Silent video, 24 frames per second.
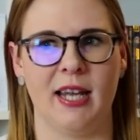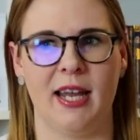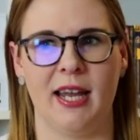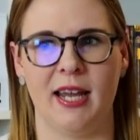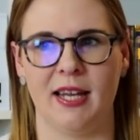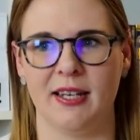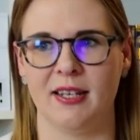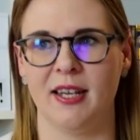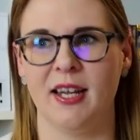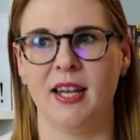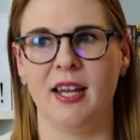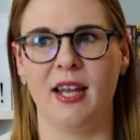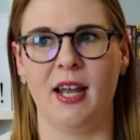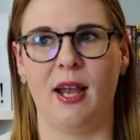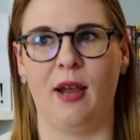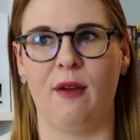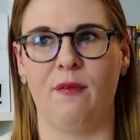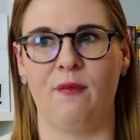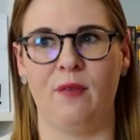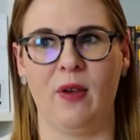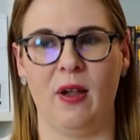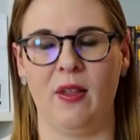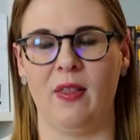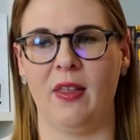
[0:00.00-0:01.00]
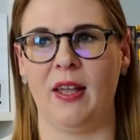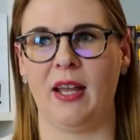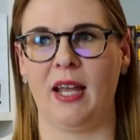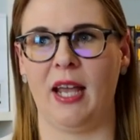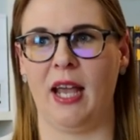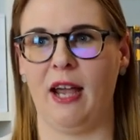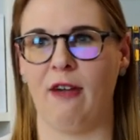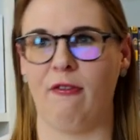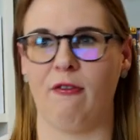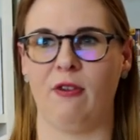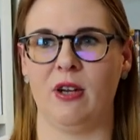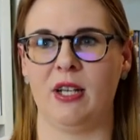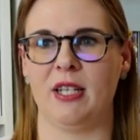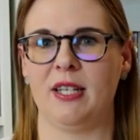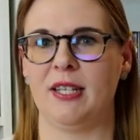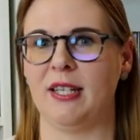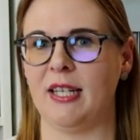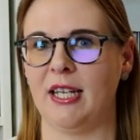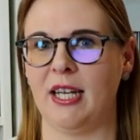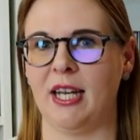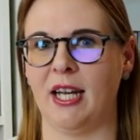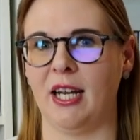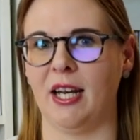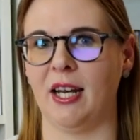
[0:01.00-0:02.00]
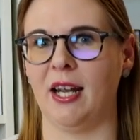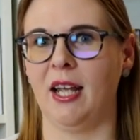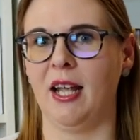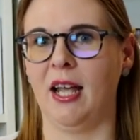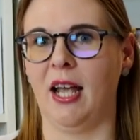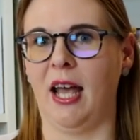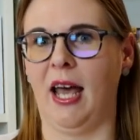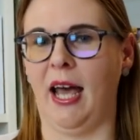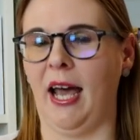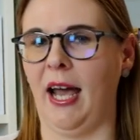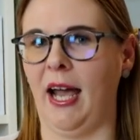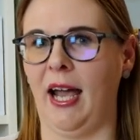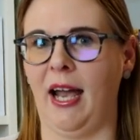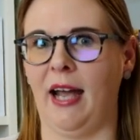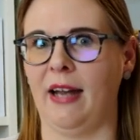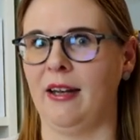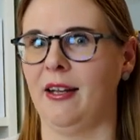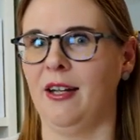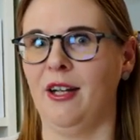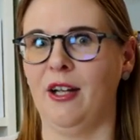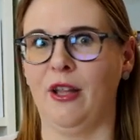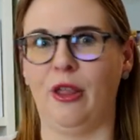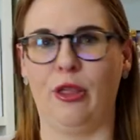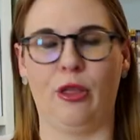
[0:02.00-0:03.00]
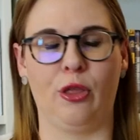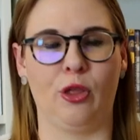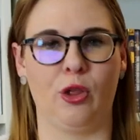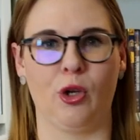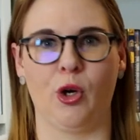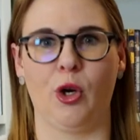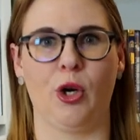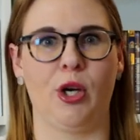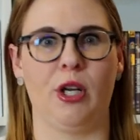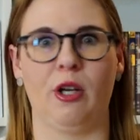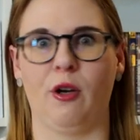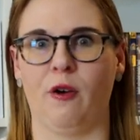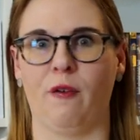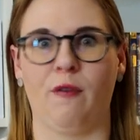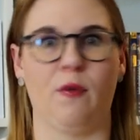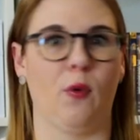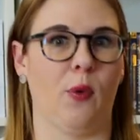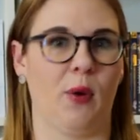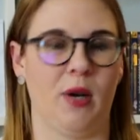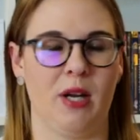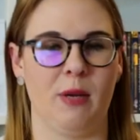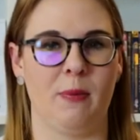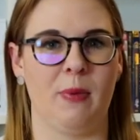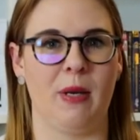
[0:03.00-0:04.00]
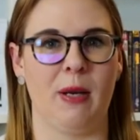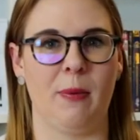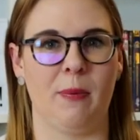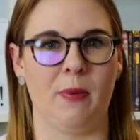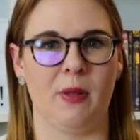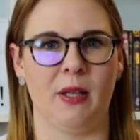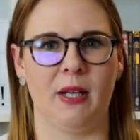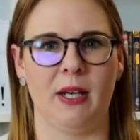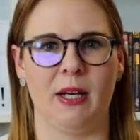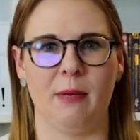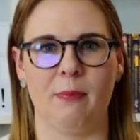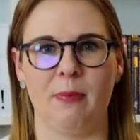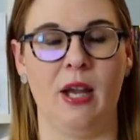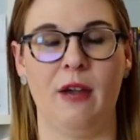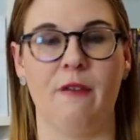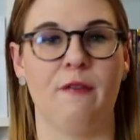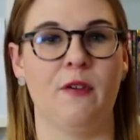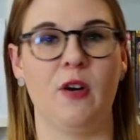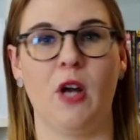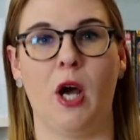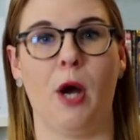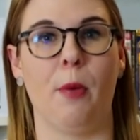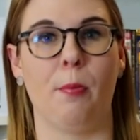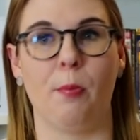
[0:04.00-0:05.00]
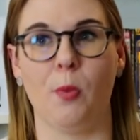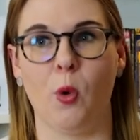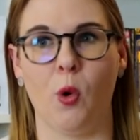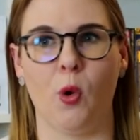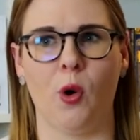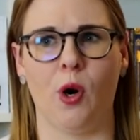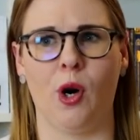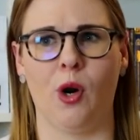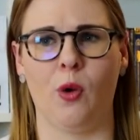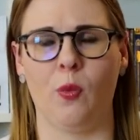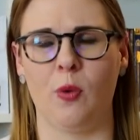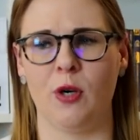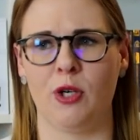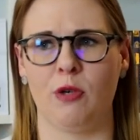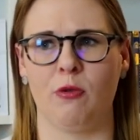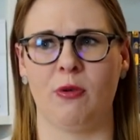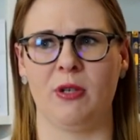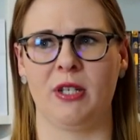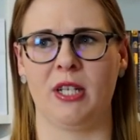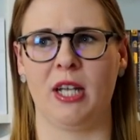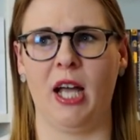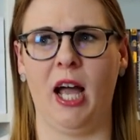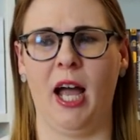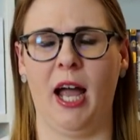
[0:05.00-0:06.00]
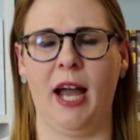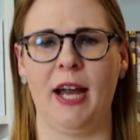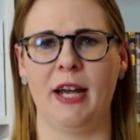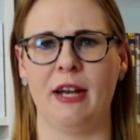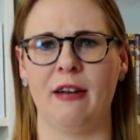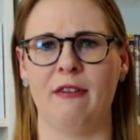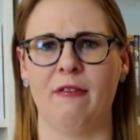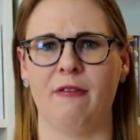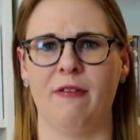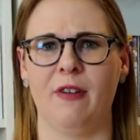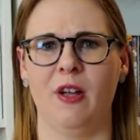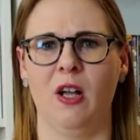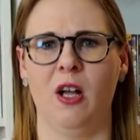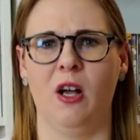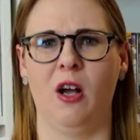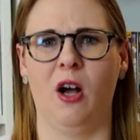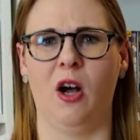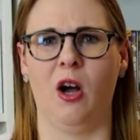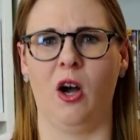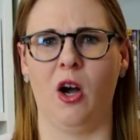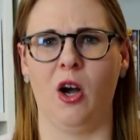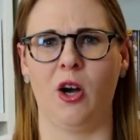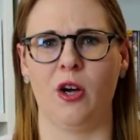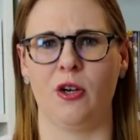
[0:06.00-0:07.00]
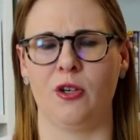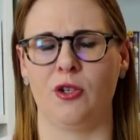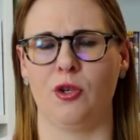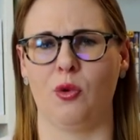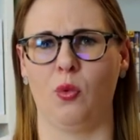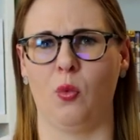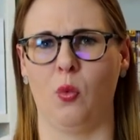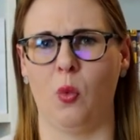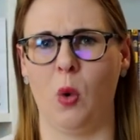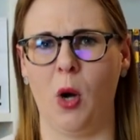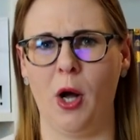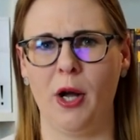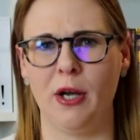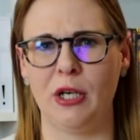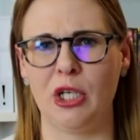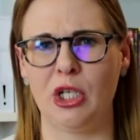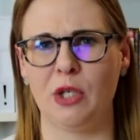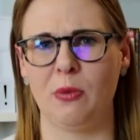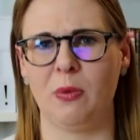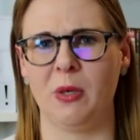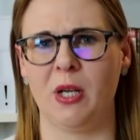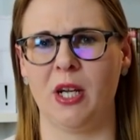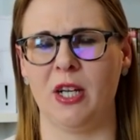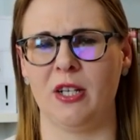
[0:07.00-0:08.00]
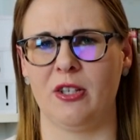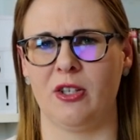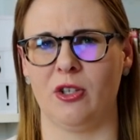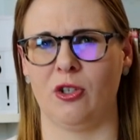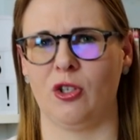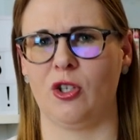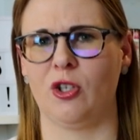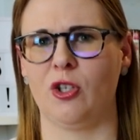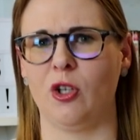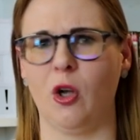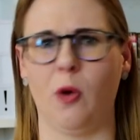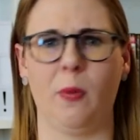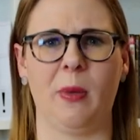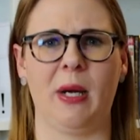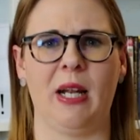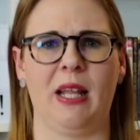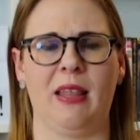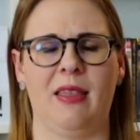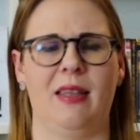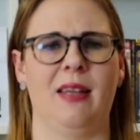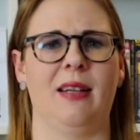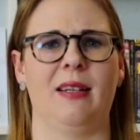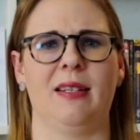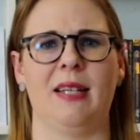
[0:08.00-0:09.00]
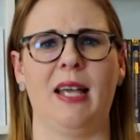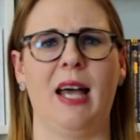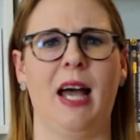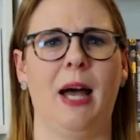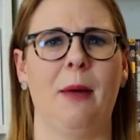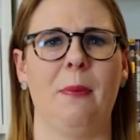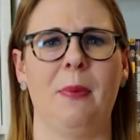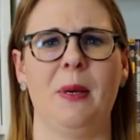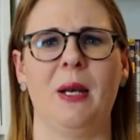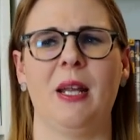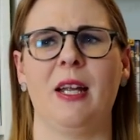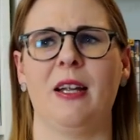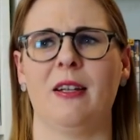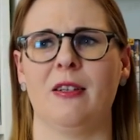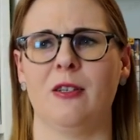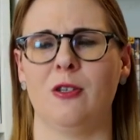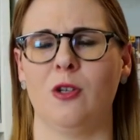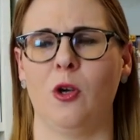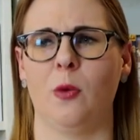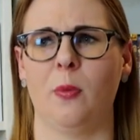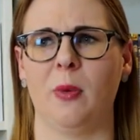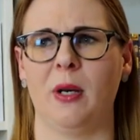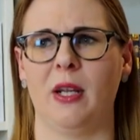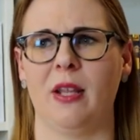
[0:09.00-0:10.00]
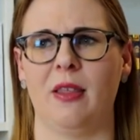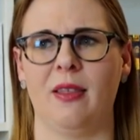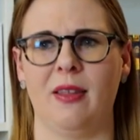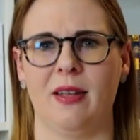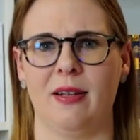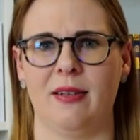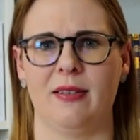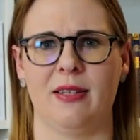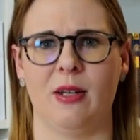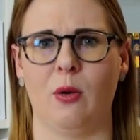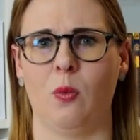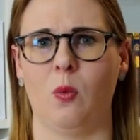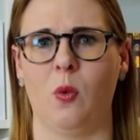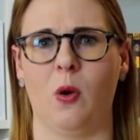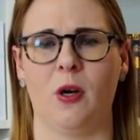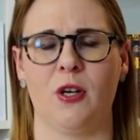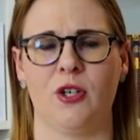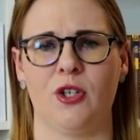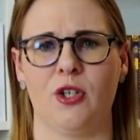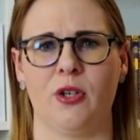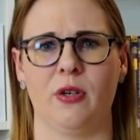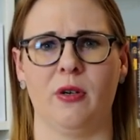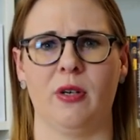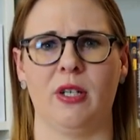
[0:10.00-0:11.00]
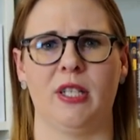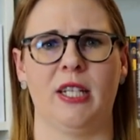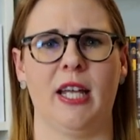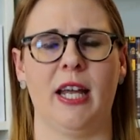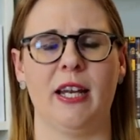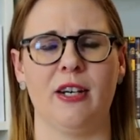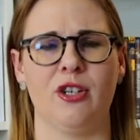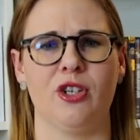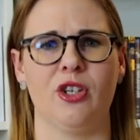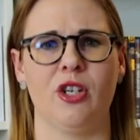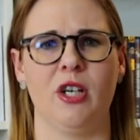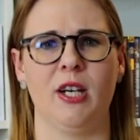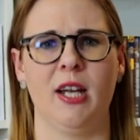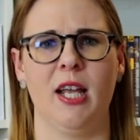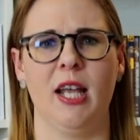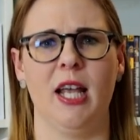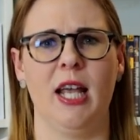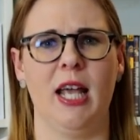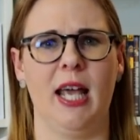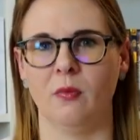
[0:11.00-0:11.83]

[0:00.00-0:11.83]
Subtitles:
And it felt like every scene had 30 or 40 people in it, if not more, which was kind of hard to watch because there's so many things happening and so many things that want your attention.